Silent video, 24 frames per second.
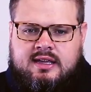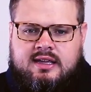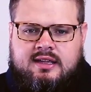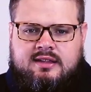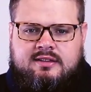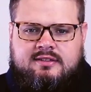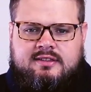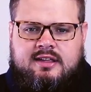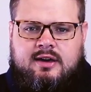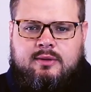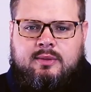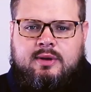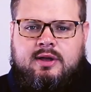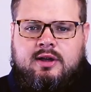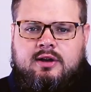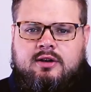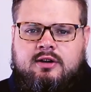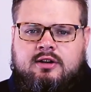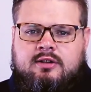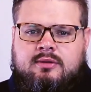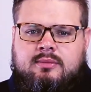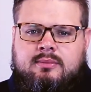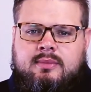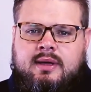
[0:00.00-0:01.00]
is that we
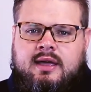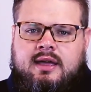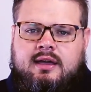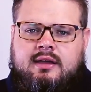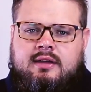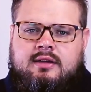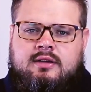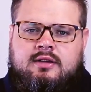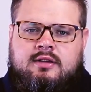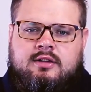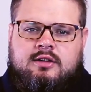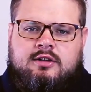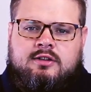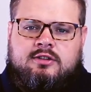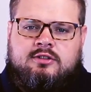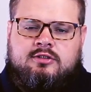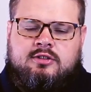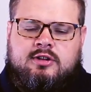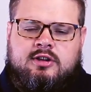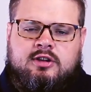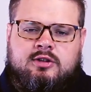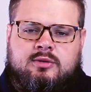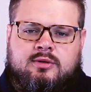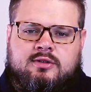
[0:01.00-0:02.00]
are to make
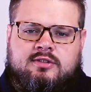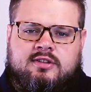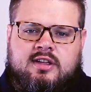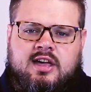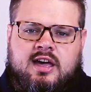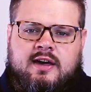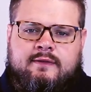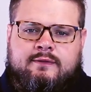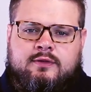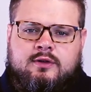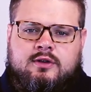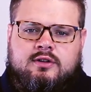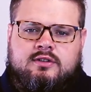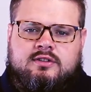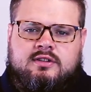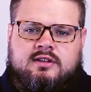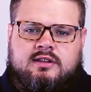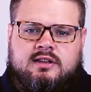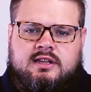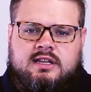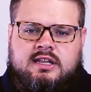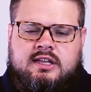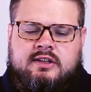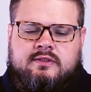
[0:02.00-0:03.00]
strenuous effort
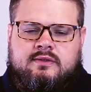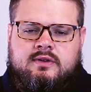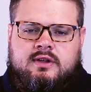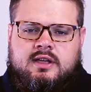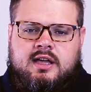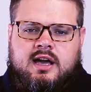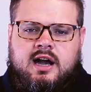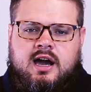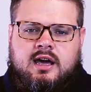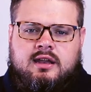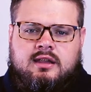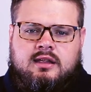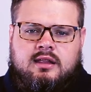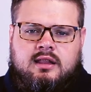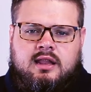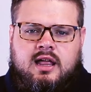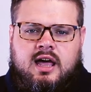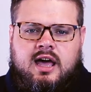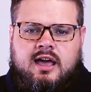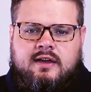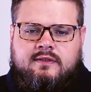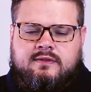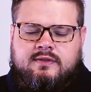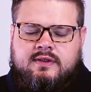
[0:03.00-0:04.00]
to live a godly
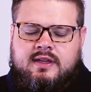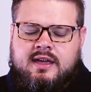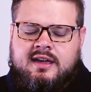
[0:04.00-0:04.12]
life.